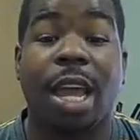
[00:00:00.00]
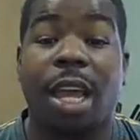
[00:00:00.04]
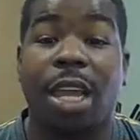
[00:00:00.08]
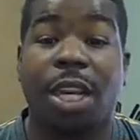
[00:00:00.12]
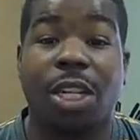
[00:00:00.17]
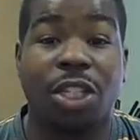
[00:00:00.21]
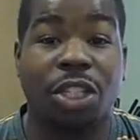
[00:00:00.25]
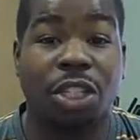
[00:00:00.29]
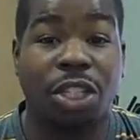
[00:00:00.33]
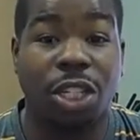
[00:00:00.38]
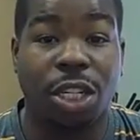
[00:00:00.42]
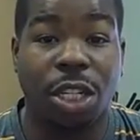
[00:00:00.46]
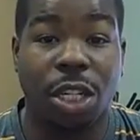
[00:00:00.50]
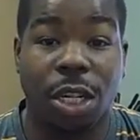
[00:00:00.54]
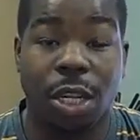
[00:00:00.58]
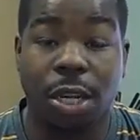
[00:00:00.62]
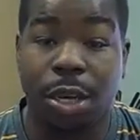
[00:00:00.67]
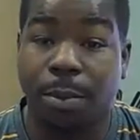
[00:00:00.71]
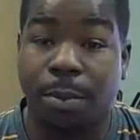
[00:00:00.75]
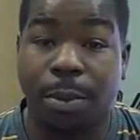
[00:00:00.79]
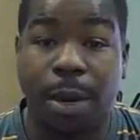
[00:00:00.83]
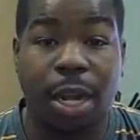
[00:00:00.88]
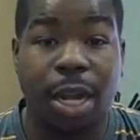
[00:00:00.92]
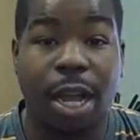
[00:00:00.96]
And she,
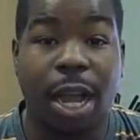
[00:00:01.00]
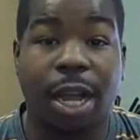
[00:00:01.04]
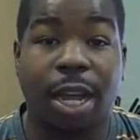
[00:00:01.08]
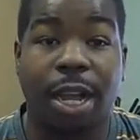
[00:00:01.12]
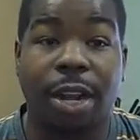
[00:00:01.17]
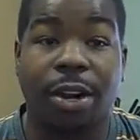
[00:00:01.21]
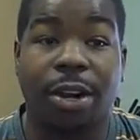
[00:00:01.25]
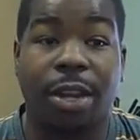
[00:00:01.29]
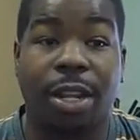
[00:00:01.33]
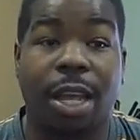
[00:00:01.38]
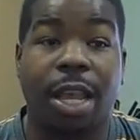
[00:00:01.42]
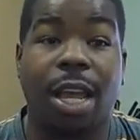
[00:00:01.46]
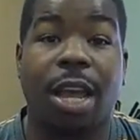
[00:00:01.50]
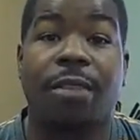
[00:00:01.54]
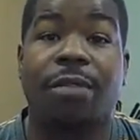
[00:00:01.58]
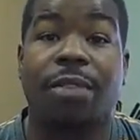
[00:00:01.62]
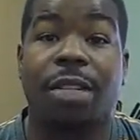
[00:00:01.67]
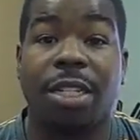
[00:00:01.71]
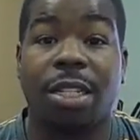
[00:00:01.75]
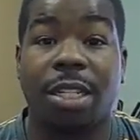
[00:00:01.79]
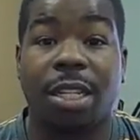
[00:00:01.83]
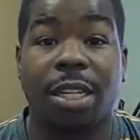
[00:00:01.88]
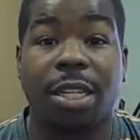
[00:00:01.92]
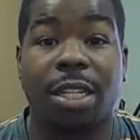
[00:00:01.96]
the Buckeye area, they
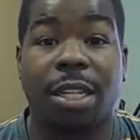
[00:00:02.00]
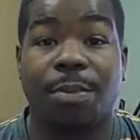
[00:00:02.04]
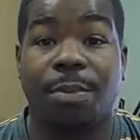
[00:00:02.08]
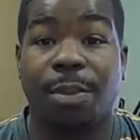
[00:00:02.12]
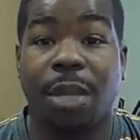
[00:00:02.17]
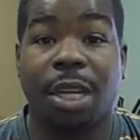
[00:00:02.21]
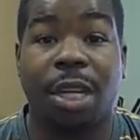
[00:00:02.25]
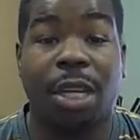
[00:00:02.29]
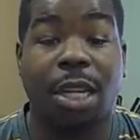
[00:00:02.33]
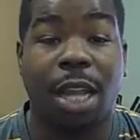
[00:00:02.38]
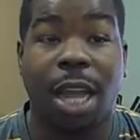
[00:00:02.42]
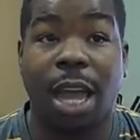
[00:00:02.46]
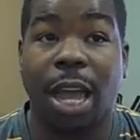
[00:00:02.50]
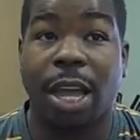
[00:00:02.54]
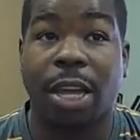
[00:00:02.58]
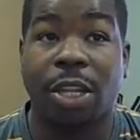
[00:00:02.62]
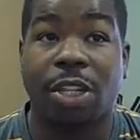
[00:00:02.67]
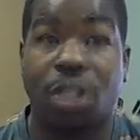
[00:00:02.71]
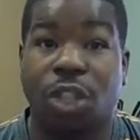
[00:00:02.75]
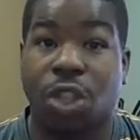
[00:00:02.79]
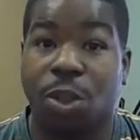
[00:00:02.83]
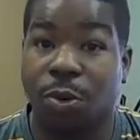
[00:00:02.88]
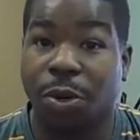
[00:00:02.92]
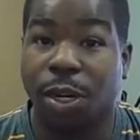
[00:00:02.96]
have assisted me in the
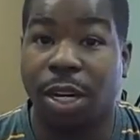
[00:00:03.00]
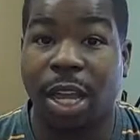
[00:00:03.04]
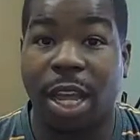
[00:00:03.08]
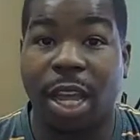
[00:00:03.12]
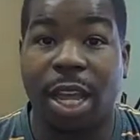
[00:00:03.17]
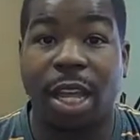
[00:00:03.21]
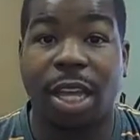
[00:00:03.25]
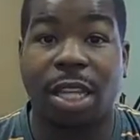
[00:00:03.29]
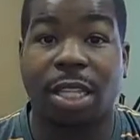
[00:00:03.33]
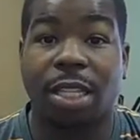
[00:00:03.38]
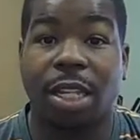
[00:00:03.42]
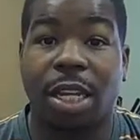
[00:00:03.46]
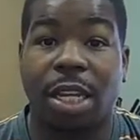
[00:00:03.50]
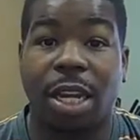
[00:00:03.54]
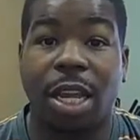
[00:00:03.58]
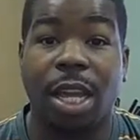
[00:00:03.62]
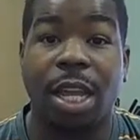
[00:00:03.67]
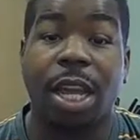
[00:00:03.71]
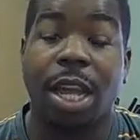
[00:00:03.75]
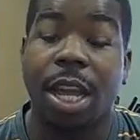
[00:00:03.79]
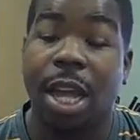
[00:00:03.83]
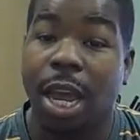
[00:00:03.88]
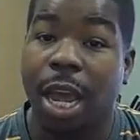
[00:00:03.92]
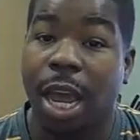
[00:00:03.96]
last three days and
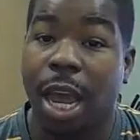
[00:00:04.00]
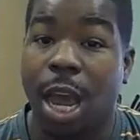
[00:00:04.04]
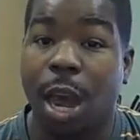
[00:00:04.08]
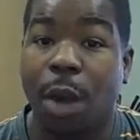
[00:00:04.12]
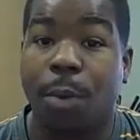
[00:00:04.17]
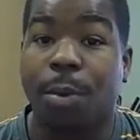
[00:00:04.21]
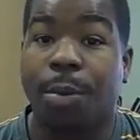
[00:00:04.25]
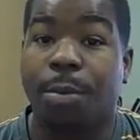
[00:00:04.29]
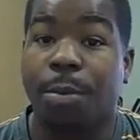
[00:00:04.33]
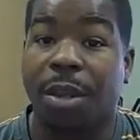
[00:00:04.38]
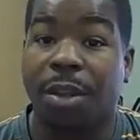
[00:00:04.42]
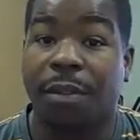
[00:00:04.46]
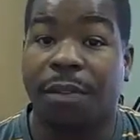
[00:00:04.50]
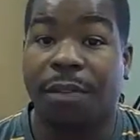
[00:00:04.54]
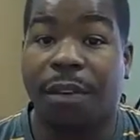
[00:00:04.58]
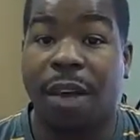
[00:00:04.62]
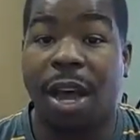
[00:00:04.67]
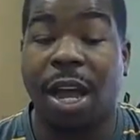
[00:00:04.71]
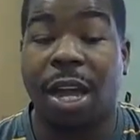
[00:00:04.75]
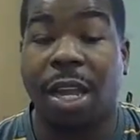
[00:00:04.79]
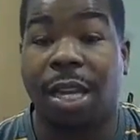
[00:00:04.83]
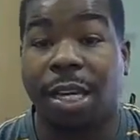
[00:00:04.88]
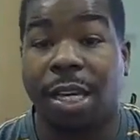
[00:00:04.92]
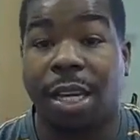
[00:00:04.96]
helping me
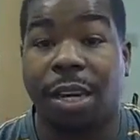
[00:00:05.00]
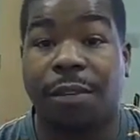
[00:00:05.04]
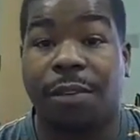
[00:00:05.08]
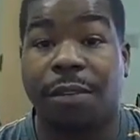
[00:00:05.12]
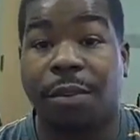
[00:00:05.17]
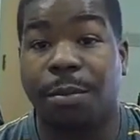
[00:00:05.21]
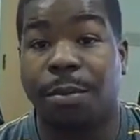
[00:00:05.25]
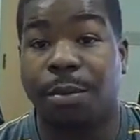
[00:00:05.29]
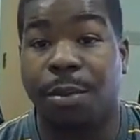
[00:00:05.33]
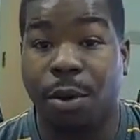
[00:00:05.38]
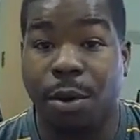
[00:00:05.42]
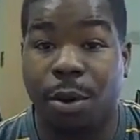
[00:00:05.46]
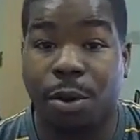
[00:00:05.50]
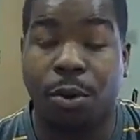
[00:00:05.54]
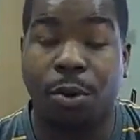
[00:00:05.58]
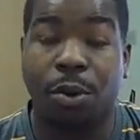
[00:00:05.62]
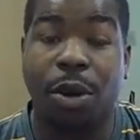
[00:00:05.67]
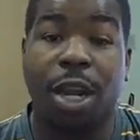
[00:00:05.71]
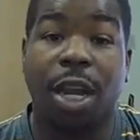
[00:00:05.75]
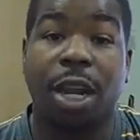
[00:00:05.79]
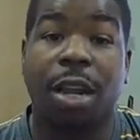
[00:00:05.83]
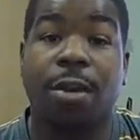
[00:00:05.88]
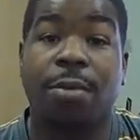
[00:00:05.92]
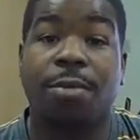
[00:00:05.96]
find different
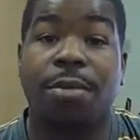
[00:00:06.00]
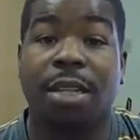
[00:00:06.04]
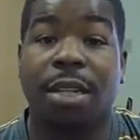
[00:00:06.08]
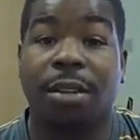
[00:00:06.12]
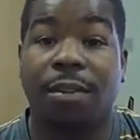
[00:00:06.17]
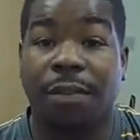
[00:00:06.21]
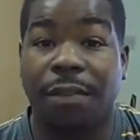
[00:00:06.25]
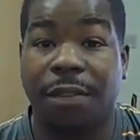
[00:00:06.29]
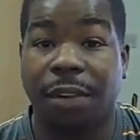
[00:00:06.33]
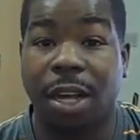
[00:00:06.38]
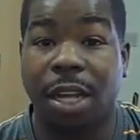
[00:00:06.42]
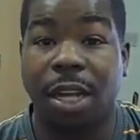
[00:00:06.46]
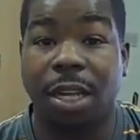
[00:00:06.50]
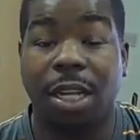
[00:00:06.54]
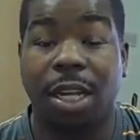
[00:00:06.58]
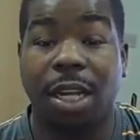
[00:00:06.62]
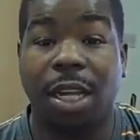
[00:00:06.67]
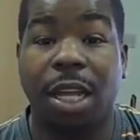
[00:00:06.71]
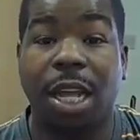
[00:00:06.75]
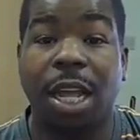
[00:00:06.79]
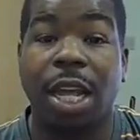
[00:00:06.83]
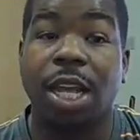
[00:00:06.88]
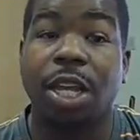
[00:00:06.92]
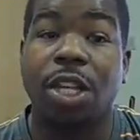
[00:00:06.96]
programs and
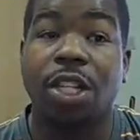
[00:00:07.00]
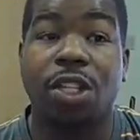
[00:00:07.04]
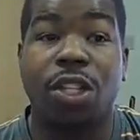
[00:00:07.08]
funding.